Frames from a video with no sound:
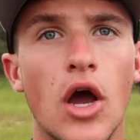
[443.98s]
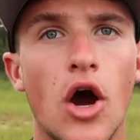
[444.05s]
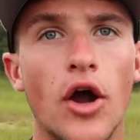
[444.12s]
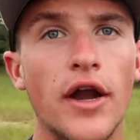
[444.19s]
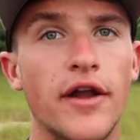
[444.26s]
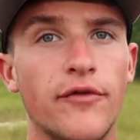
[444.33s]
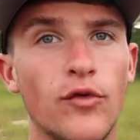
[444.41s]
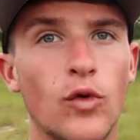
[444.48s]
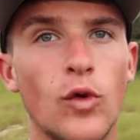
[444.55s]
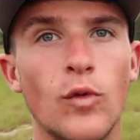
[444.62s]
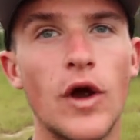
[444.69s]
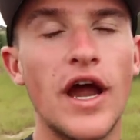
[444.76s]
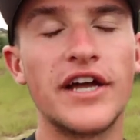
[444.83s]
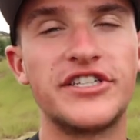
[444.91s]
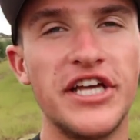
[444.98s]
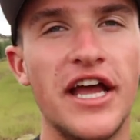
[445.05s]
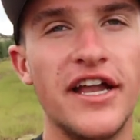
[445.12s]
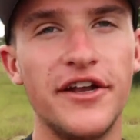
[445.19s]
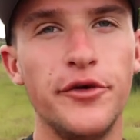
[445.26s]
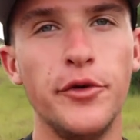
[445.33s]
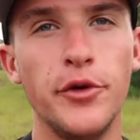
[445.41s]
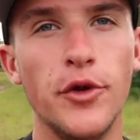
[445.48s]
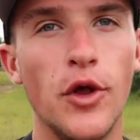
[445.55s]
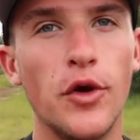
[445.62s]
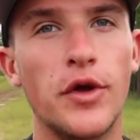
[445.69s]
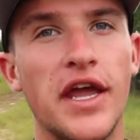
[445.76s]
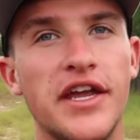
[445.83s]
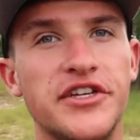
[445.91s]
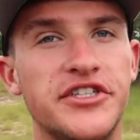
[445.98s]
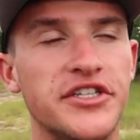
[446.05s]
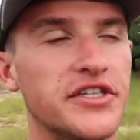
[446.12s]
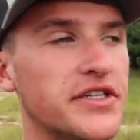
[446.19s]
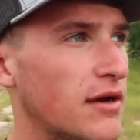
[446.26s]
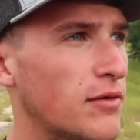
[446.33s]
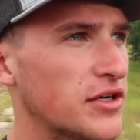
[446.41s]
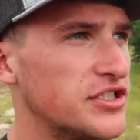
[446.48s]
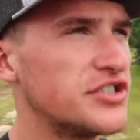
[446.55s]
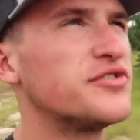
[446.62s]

All right, everyone, we're actually at a new location. It was